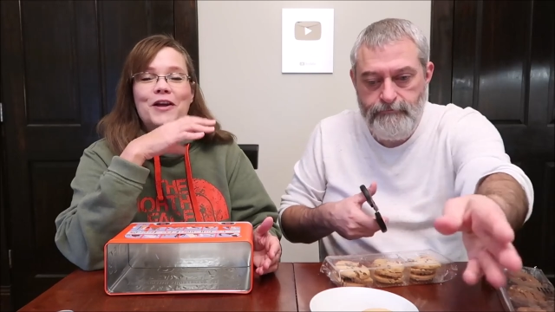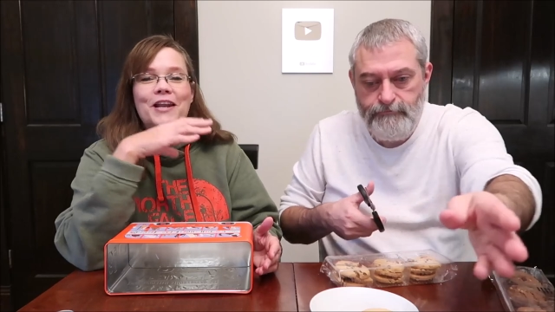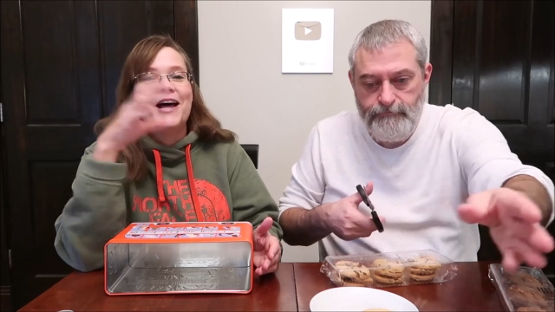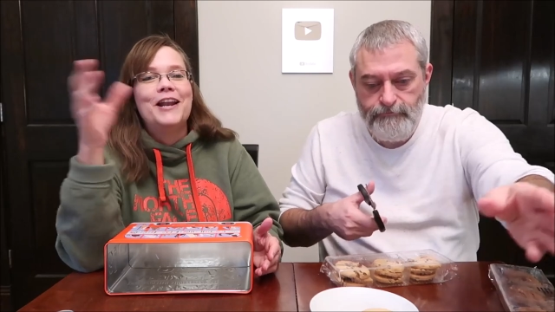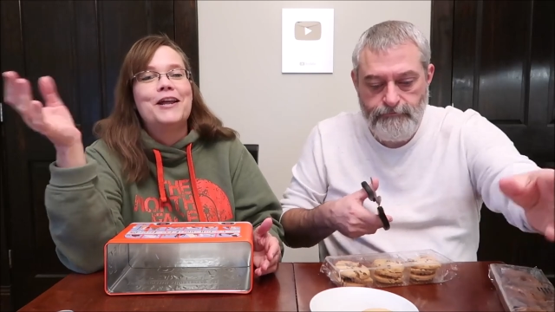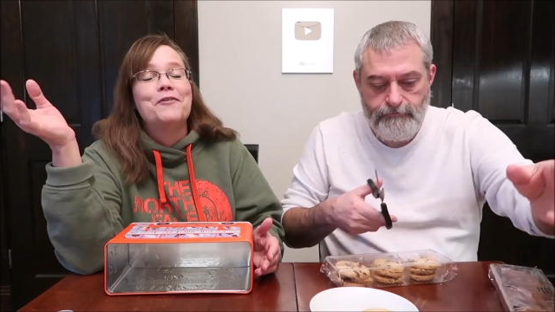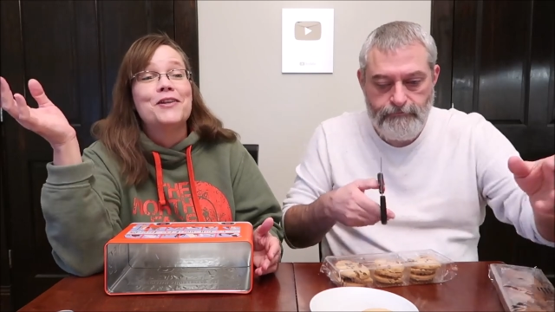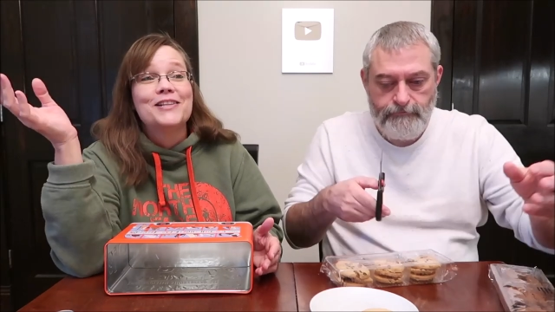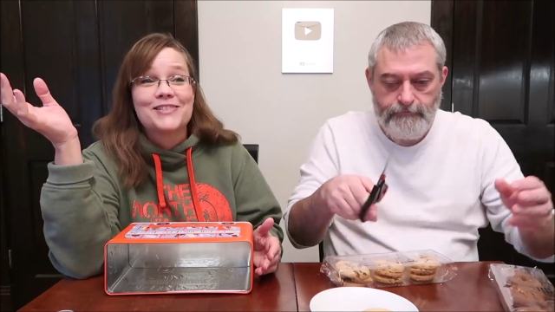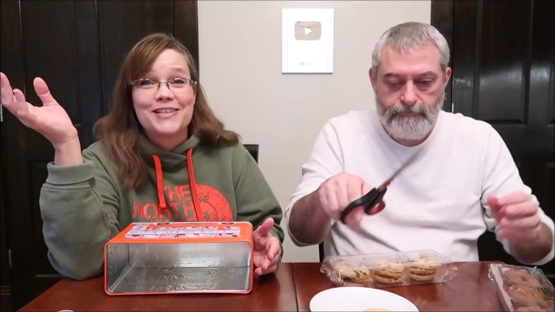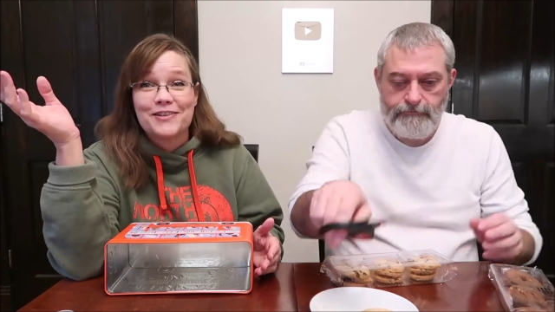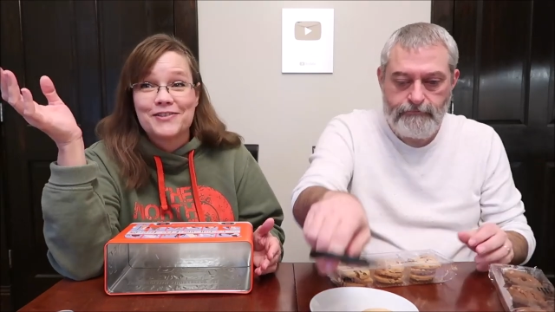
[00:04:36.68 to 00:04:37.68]
Speaker 1: I know
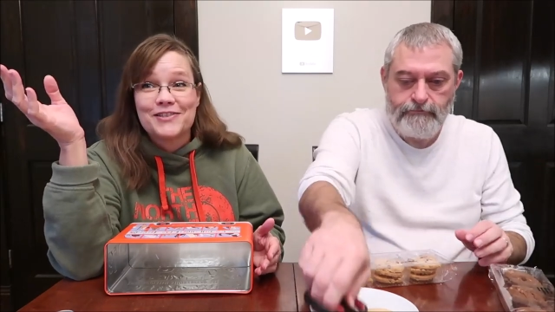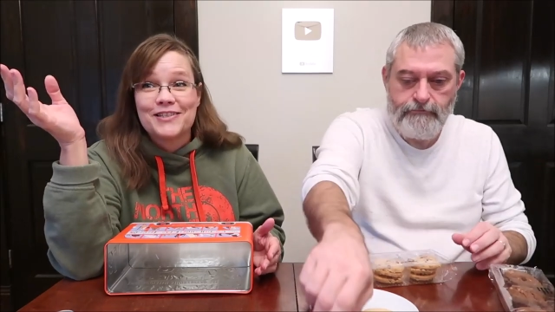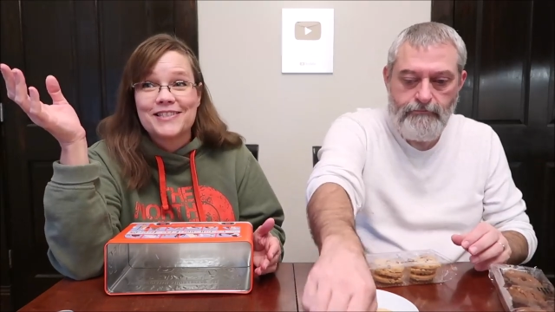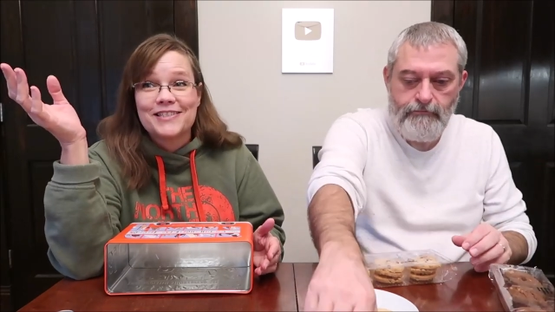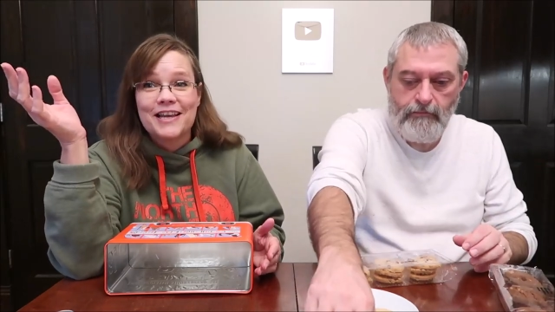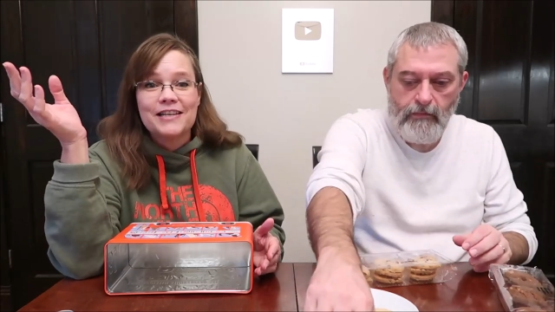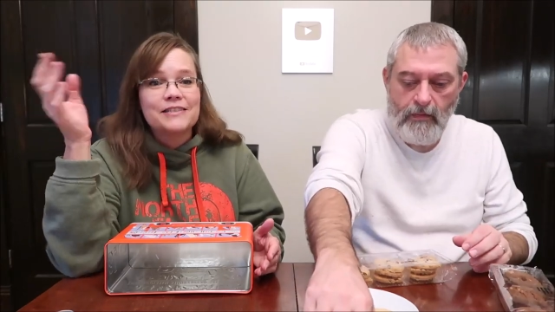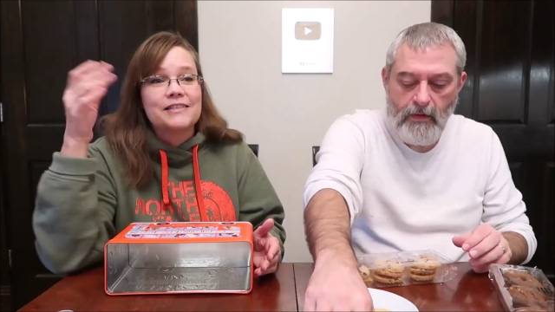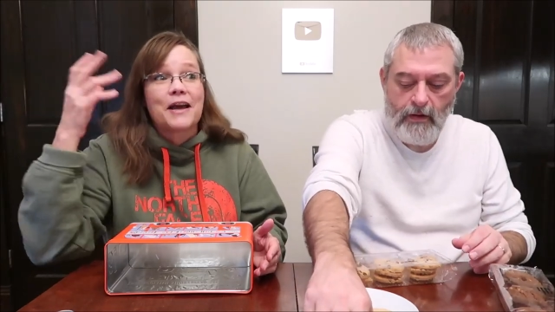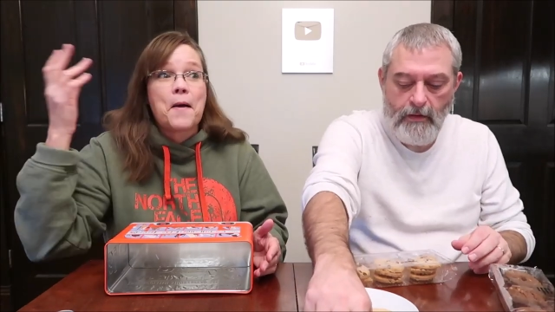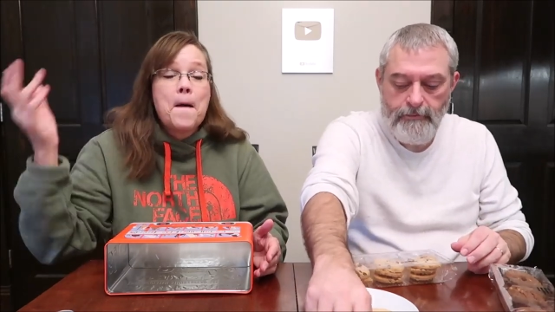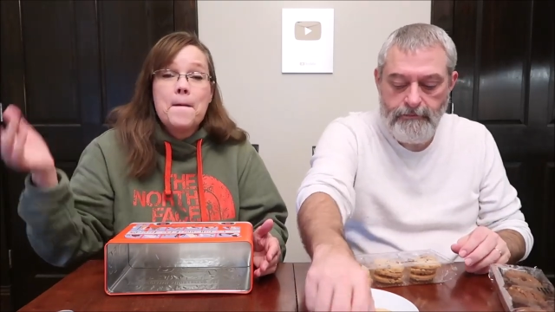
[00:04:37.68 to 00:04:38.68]
that sounds disgusting,
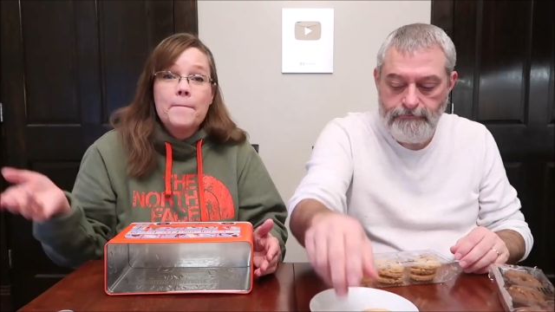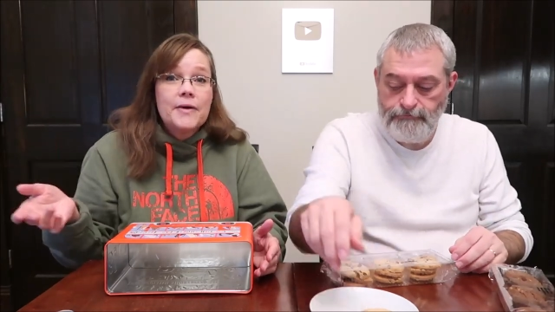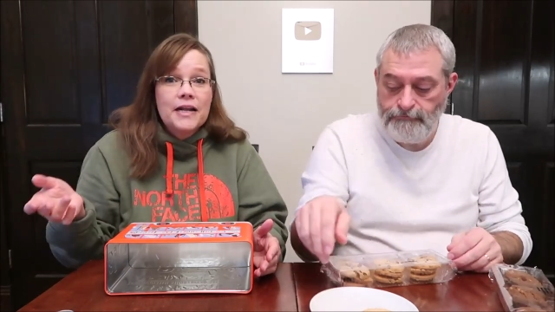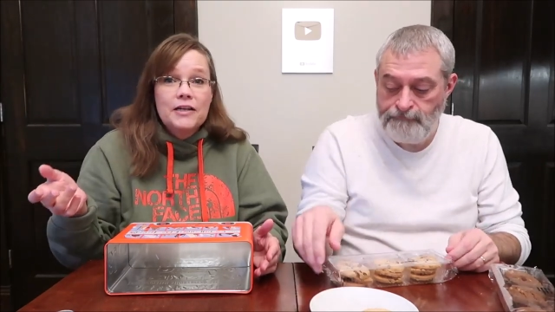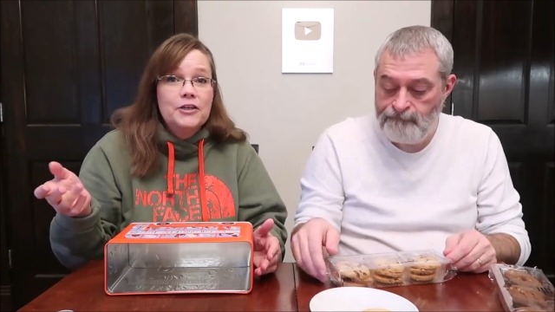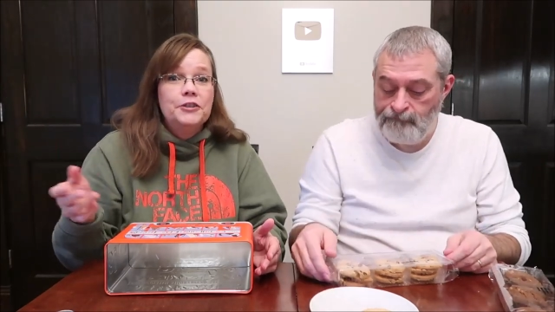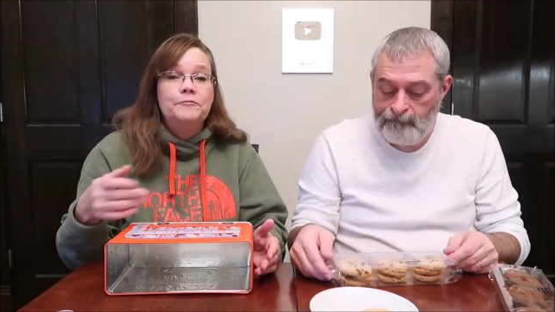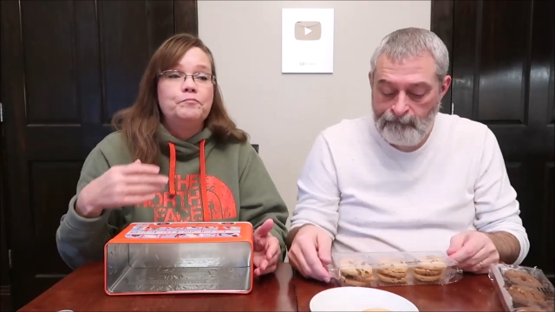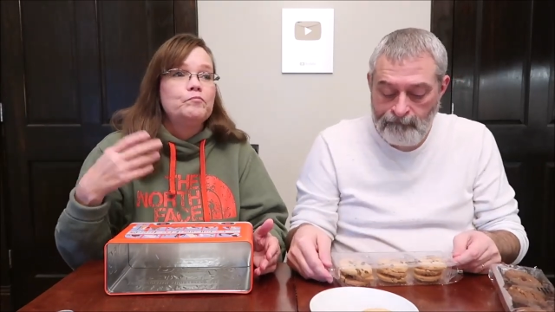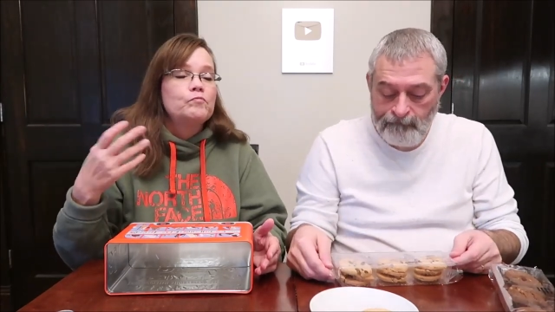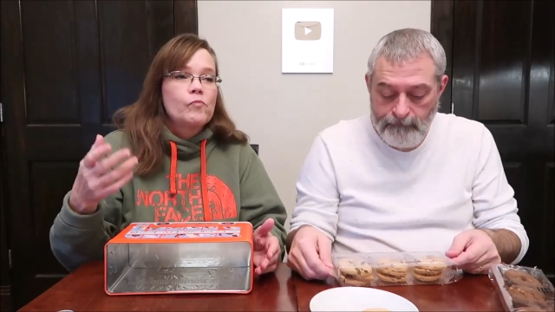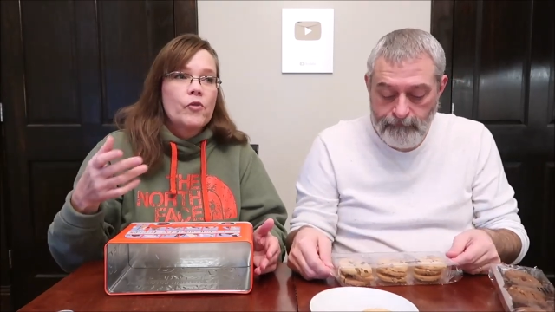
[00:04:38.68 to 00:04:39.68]
but I do.
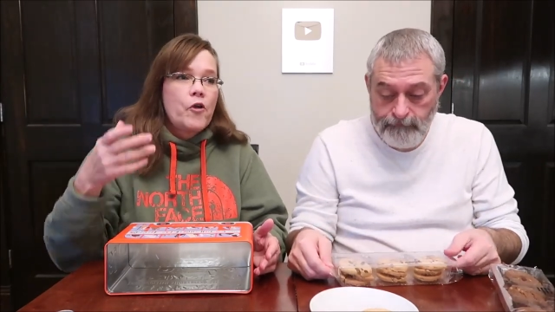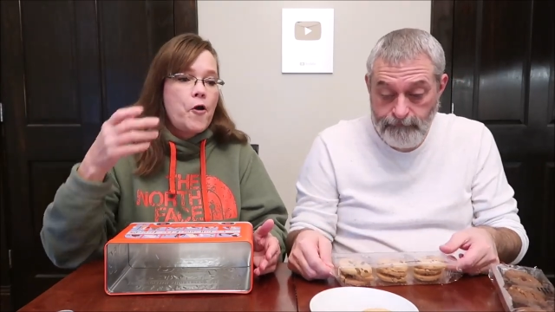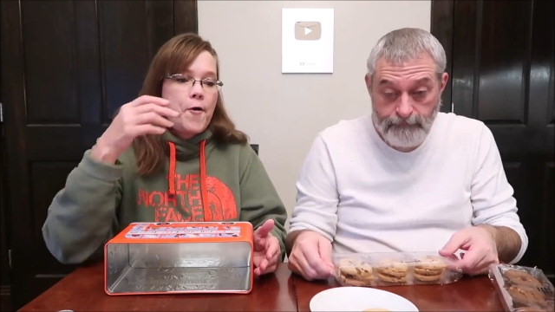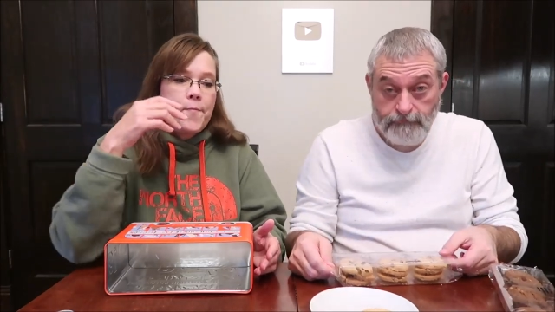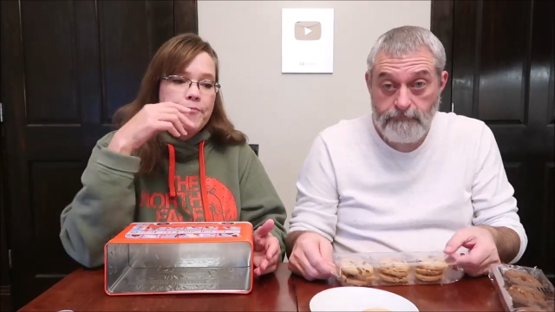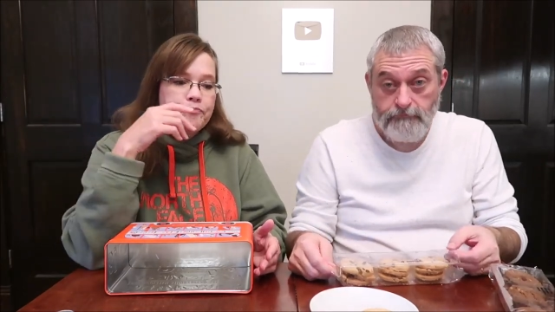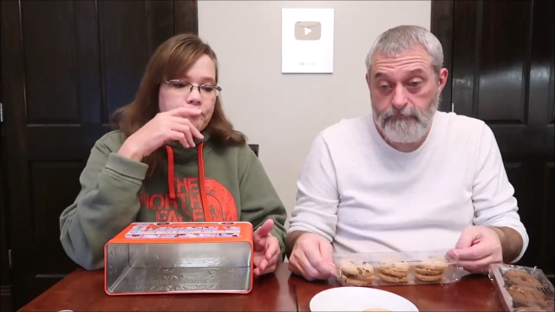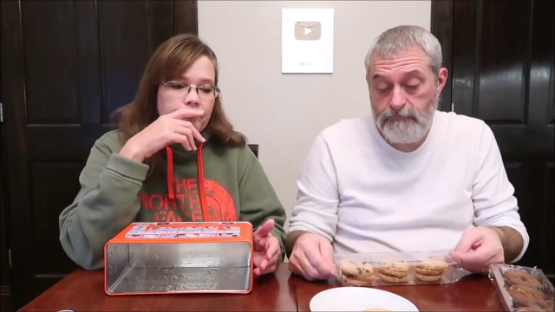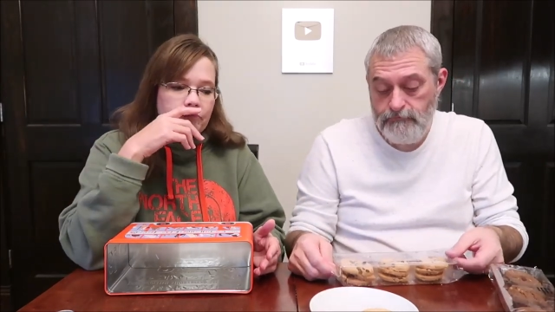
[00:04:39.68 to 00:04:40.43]
Um,